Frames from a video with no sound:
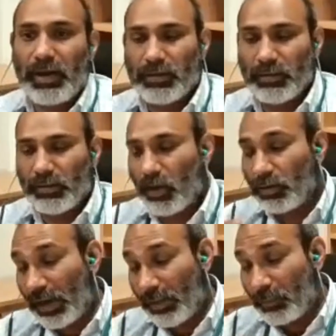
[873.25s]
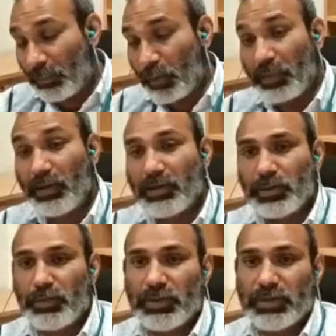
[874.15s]
Now the property
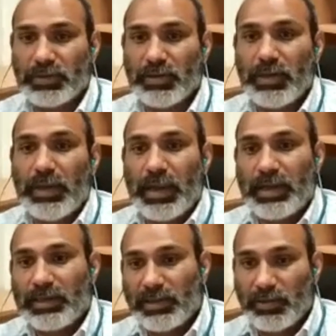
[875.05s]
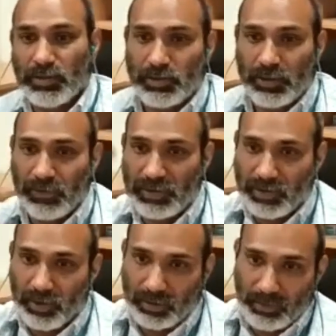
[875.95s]
dispute is in such situation which
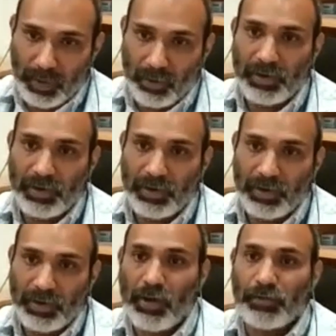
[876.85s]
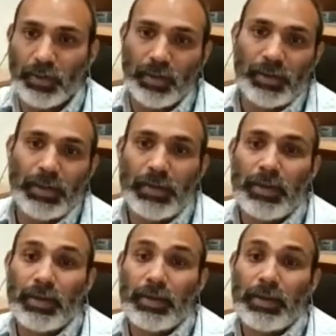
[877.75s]
is on the boundary of the
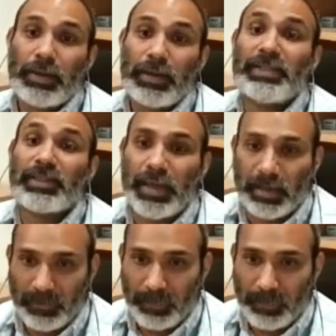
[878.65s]
state.